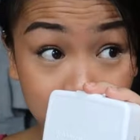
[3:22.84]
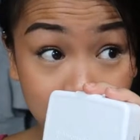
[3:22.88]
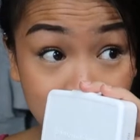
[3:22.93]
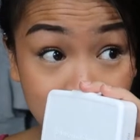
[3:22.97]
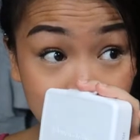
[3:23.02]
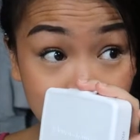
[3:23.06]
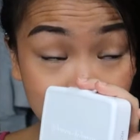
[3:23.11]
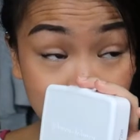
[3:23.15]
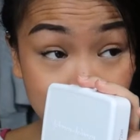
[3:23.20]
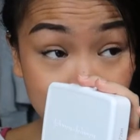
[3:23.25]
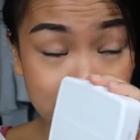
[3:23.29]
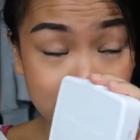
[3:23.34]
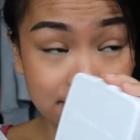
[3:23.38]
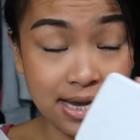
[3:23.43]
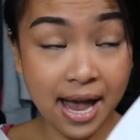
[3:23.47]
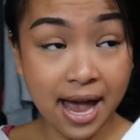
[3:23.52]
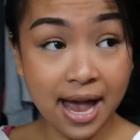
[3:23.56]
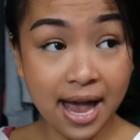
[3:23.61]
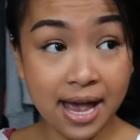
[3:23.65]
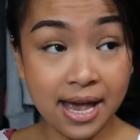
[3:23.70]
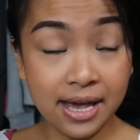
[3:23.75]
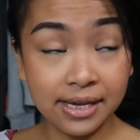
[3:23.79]
You can get this
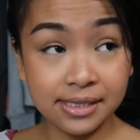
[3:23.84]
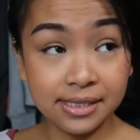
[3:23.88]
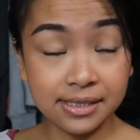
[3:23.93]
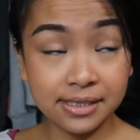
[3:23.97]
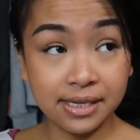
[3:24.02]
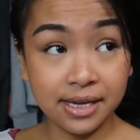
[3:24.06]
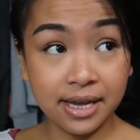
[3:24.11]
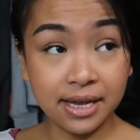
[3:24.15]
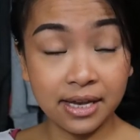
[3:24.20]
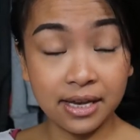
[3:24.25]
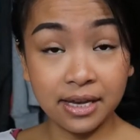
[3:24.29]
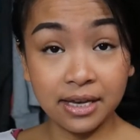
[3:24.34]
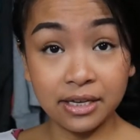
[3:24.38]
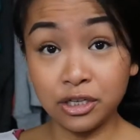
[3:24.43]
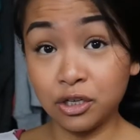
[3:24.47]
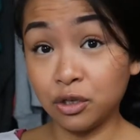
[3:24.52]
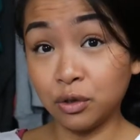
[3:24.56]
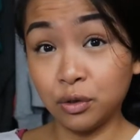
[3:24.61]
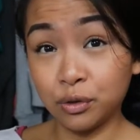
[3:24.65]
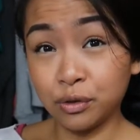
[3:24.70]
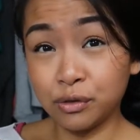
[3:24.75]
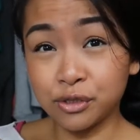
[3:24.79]
at
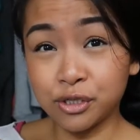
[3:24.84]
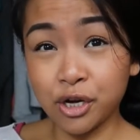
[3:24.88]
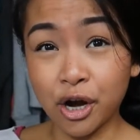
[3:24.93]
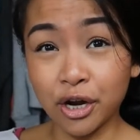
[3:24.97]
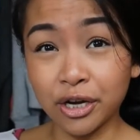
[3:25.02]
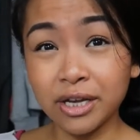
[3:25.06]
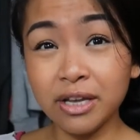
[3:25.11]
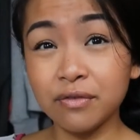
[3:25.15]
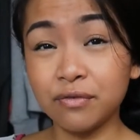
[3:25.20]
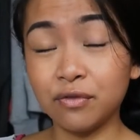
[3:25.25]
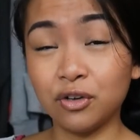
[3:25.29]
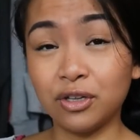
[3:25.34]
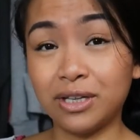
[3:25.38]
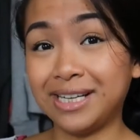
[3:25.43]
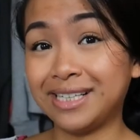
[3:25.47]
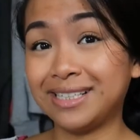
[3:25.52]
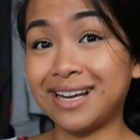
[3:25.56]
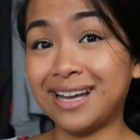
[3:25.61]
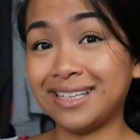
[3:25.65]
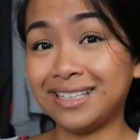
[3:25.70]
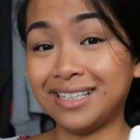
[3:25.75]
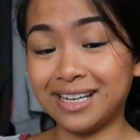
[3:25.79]
your local Target for
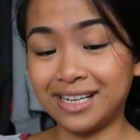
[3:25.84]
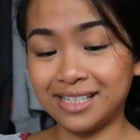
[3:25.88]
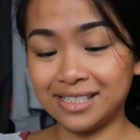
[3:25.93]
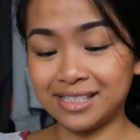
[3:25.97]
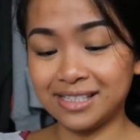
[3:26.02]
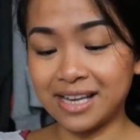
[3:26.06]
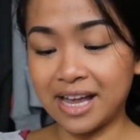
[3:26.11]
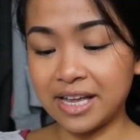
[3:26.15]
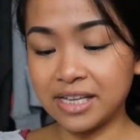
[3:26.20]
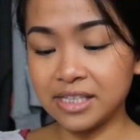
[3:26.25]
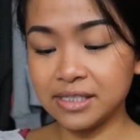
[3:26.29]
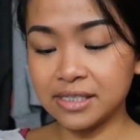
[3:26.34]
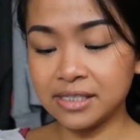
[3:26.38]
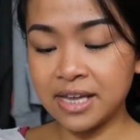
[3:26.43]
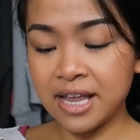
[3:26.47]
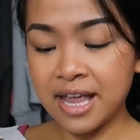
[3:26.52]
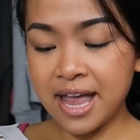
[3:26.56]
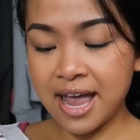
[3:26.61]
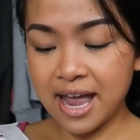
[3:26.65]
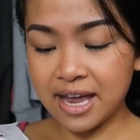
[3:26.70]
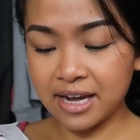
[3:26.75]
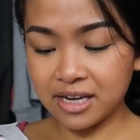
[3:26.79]
like 99 cents
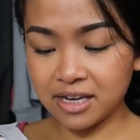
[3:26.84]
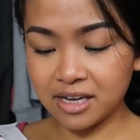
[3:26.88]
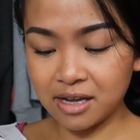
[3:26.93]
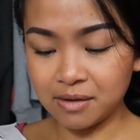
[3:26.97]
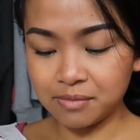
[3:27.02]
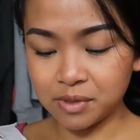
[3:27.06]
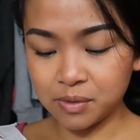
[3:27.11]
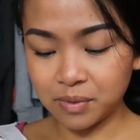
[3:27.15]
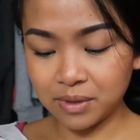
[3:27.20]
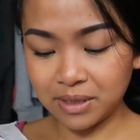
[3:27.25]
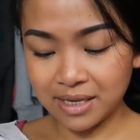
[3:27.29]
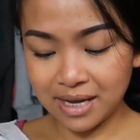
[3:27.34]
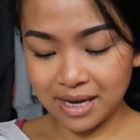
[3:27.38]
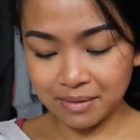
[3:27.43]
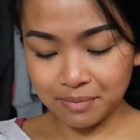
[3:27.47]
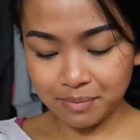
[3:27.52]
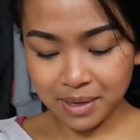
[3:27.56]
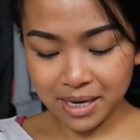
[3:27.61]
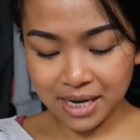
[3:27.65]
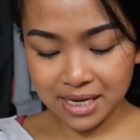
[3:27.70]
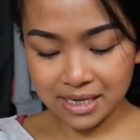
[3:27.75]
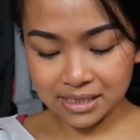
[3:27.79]
and it comes with
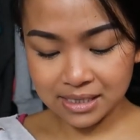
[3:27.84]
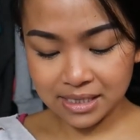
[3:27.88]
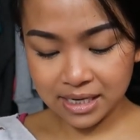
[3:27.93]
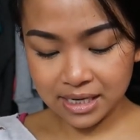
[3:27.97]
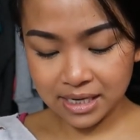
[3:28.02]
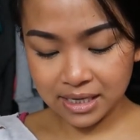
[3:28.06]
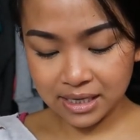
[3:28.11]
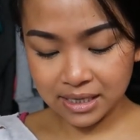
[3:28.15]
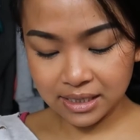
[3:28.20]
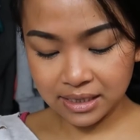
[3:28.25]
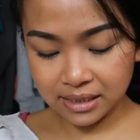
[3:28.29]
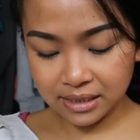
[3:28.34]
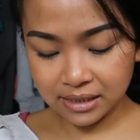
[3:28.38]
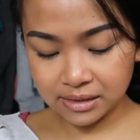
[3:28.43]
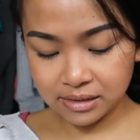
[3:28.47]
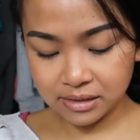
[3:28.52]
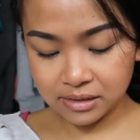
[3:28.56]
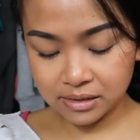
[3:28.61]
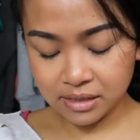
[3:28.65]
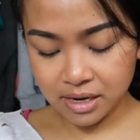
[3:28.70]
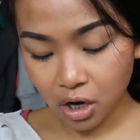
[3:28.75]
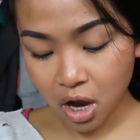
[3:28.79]
like
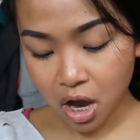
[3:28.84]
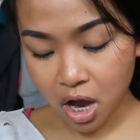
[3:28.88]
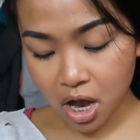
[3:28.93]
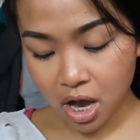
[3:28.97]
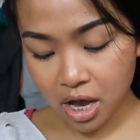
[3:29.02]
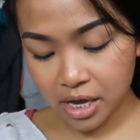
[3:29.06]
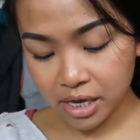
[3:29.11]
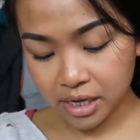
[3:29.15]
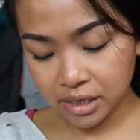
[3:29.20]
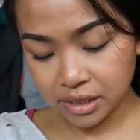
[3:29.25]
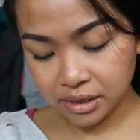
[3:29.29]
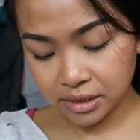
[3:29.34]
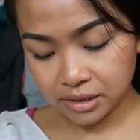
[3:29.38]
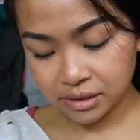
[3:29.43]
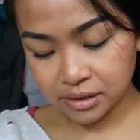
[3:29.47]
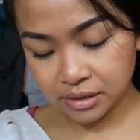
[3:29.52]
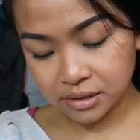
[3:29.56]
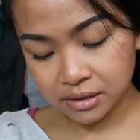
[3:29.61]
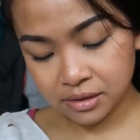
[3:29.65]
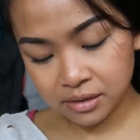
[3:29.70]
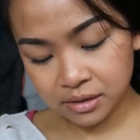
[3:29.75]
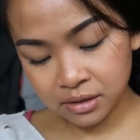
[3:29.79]
band-aids,
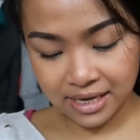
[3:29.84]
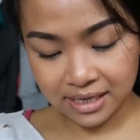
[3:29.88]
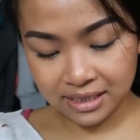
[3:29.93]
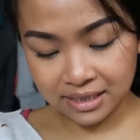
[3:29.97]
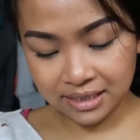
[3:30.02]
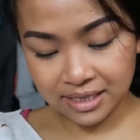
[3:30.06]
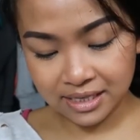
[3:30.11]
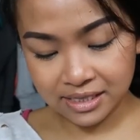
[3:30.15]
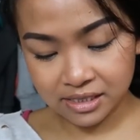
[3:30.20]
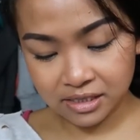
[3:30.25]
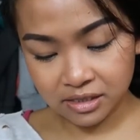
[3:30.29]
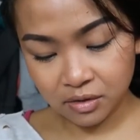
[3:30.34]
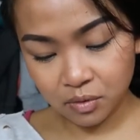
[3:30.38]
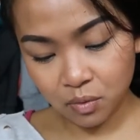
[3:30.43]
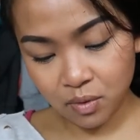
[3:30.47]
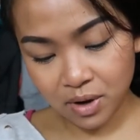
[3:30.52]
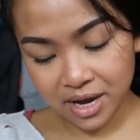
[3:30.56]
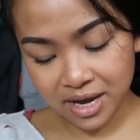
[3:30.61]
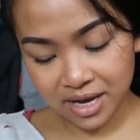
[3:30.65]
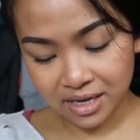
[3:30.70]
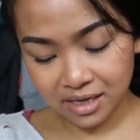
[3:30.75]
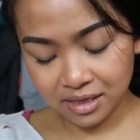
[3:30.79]
gauze, and cleansing
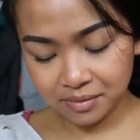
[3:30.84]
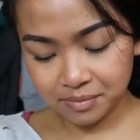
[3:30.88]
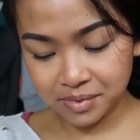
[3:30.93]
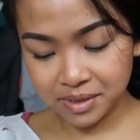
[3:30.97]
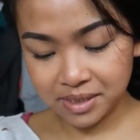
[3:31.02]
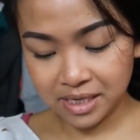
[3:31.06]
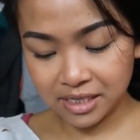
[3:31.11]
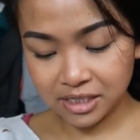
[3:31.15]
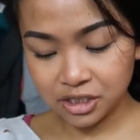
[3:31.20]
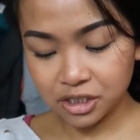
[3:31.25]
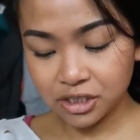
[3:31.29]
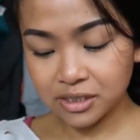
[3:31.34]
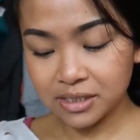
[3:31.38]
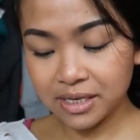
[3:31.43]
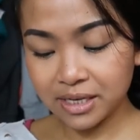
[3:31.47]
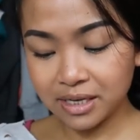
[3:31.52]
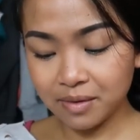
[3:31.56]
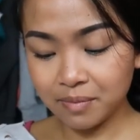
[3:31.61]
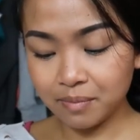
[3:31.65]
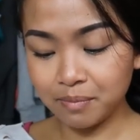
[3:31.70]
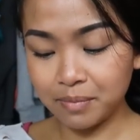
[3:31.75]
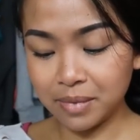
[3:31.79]
wipes, and it's just
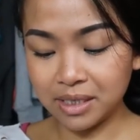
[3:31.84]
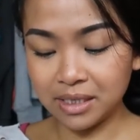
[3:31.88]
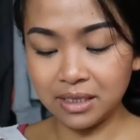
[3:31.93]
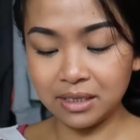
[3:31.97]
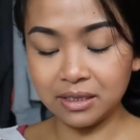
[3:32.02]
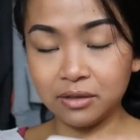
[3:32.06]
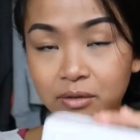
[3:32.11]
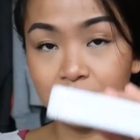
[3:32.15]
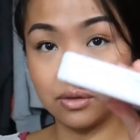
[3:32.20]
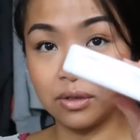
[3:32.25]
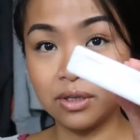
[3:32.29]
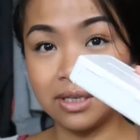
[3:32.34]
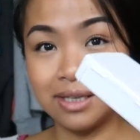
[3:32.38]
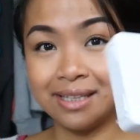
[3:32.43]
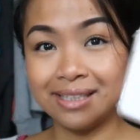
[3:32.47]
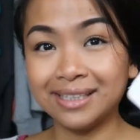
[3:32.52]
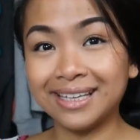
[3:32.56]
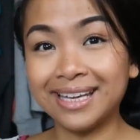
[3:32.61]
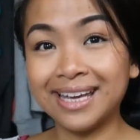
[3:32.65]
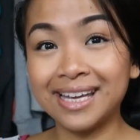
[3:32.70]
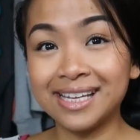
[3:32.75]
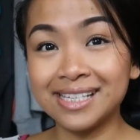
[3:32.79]
like a mini little
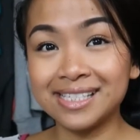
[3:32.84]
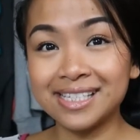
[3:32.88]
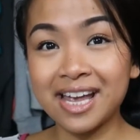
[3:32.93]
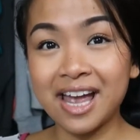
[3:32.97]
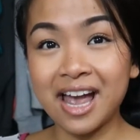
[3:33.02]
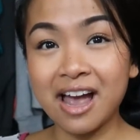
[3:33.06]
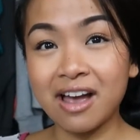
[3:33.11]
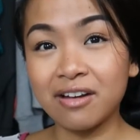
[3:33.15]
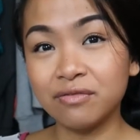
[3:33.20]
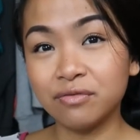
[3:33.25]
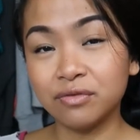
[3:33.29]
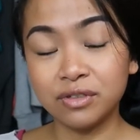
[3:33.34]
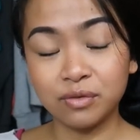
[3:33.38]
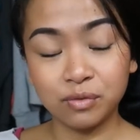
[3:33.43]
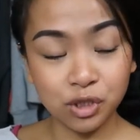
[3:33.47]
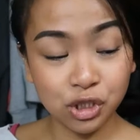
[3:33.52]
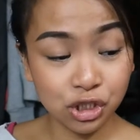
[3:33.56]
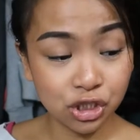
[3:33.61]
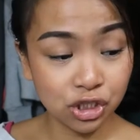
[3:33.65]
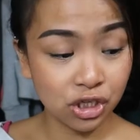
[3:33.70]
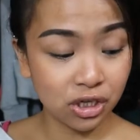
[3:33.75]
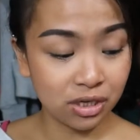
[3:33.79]
kit to have,
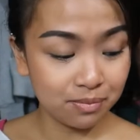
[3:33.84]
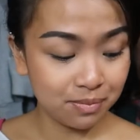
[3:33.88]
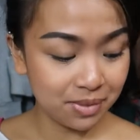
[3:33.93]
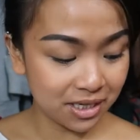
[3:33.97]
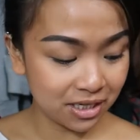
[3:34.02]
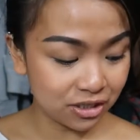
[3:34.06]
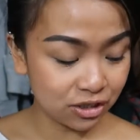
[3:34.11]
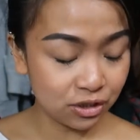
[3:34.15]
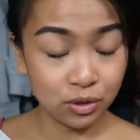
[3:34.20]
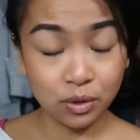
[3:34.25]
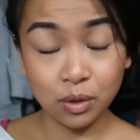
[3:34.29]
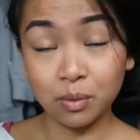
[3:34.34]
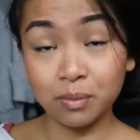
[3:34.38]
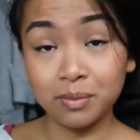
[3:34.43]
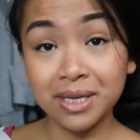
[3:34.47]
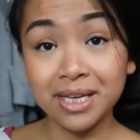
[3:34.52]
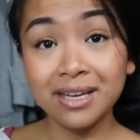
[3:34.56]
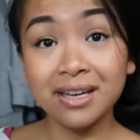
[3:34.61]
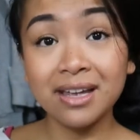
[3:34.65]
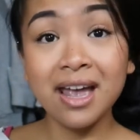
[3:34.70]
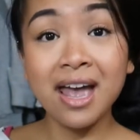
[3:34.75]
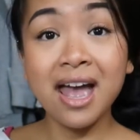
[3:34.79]
which is good because you know
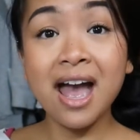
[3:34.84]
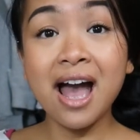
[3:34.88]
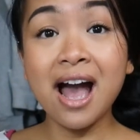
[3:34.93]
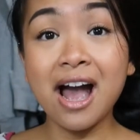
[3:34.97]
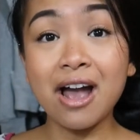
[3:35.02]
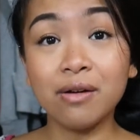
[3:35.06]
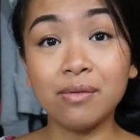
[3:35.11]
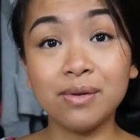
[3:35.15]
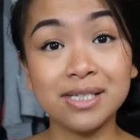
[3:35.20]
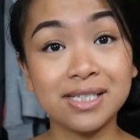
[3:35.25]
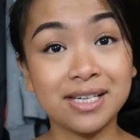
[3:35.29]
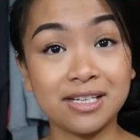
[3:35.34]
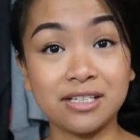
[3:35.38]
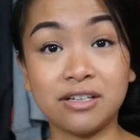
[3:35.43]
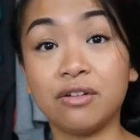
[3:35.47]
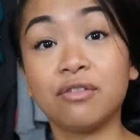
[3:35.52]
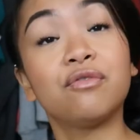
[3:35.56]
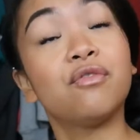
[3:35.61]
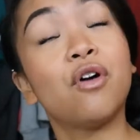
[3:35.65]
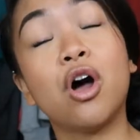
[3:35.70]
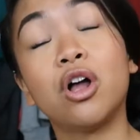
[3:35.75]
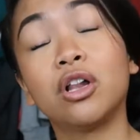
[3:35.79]
me, I always end
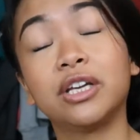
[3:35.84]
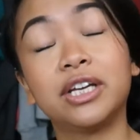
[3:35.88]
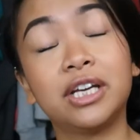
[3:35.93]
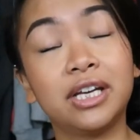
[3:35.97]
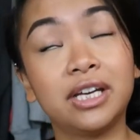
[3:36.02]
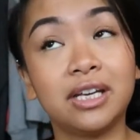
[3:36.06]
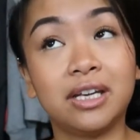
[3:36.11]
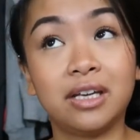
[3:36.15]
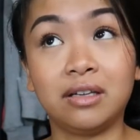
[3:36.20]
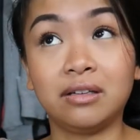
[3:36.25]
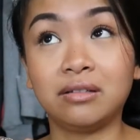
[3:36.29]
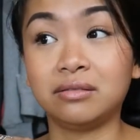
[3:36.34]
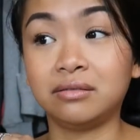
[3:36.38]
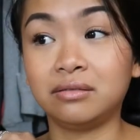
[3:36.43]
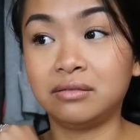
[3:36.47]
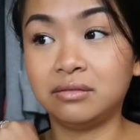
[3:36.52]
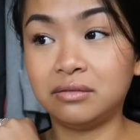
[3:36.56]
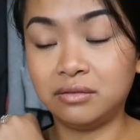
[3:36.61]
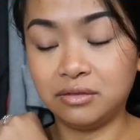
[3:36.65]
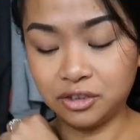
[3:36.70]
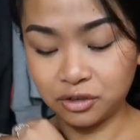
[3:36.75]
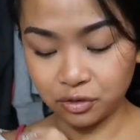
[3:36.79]
up falling and
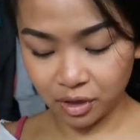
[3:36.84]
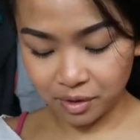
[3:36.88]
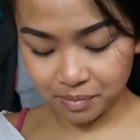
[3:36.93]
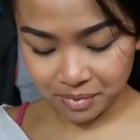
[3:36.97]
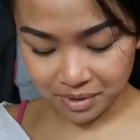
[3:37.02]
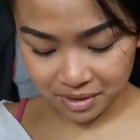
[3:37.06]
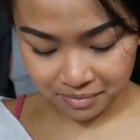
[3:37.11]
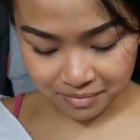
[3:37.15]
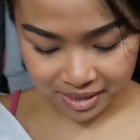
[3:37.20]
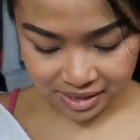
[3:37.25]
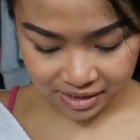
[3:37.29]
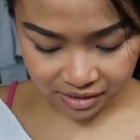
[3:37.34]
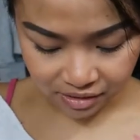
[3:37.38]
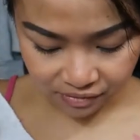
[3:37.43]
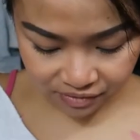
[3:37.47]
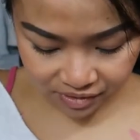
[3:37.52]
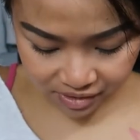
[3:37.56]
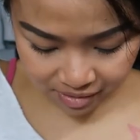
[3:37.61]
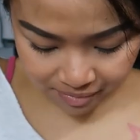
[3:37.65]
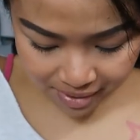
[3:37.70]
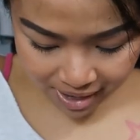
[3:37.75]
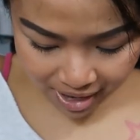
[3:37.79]
scraping
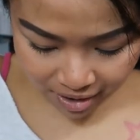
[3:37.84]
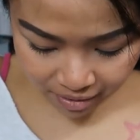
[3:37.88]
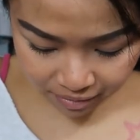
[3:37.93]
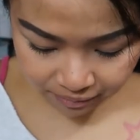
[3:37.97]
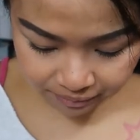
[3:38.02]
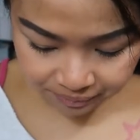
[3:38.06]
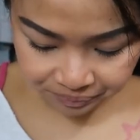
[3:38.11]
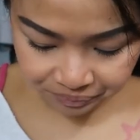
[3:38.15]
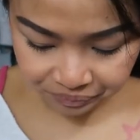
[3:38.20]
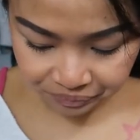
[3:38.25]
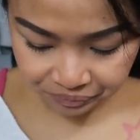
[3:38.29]
myself somehow.